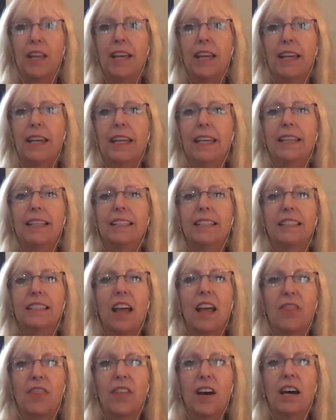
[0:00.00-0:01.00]
is
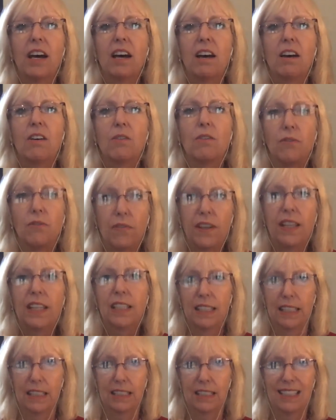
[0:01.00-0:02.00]
the
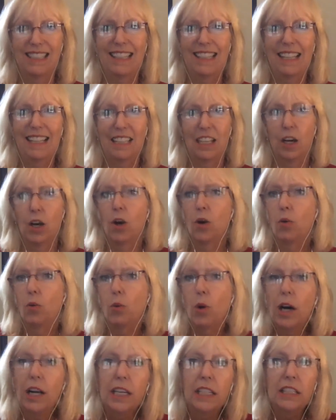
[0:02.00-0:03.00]
feeling state.
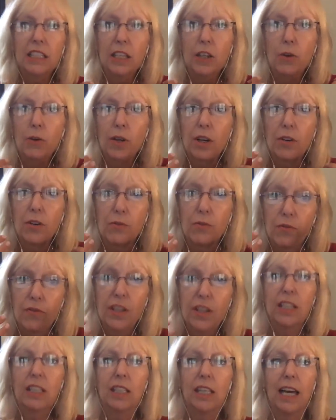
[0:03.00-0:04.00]
What is it going to
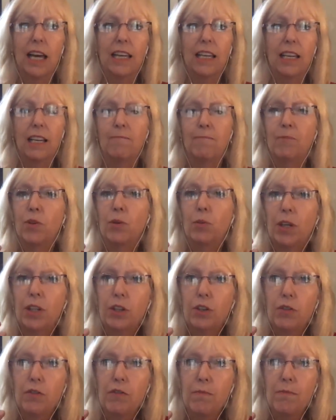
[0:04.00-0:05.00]
feel like when
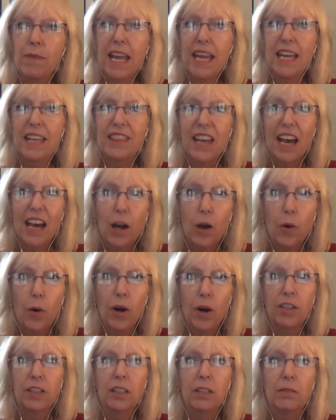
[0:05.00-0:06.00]
you've made that
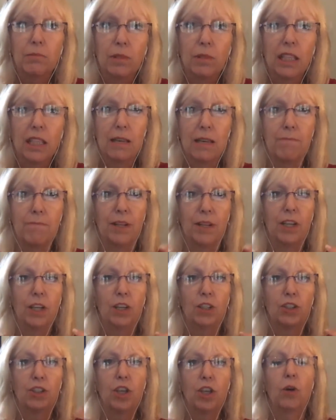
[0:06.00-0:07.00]
quantum leap?
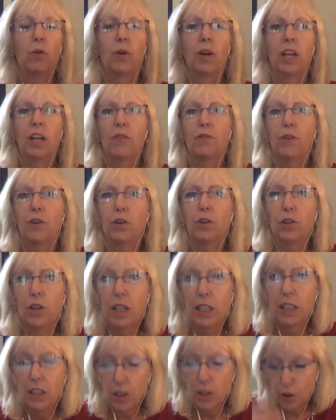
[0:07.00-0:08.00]
So if you're
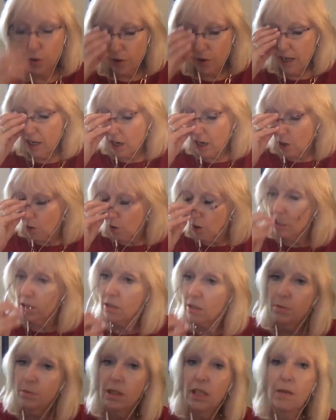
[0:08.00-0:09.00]
looking to create a
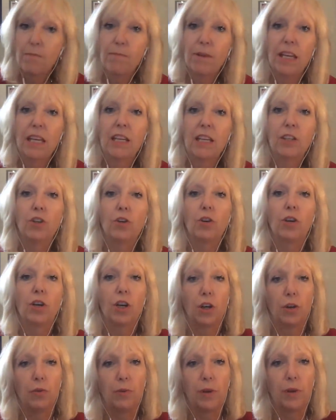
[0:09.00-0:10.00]
quantum leap in your
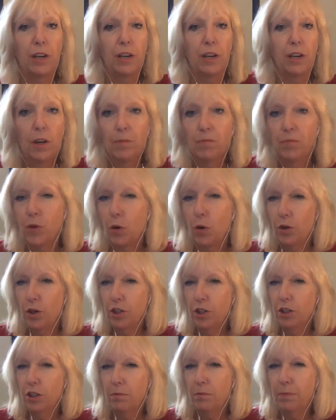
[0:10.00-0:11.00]
career or
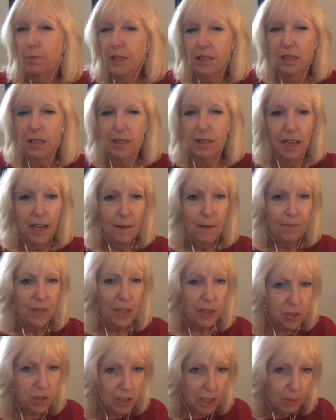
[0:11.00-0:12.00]
in your business,
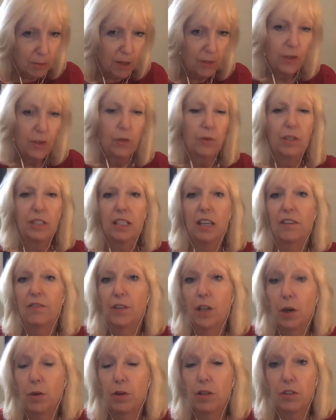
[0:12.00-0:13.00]
now some of you, as I've
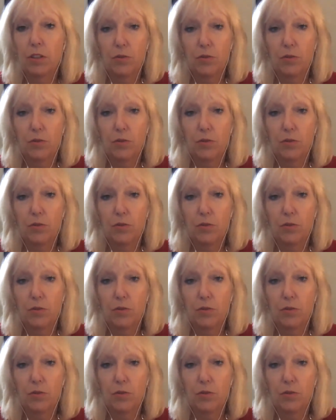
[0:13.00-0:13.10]
noticed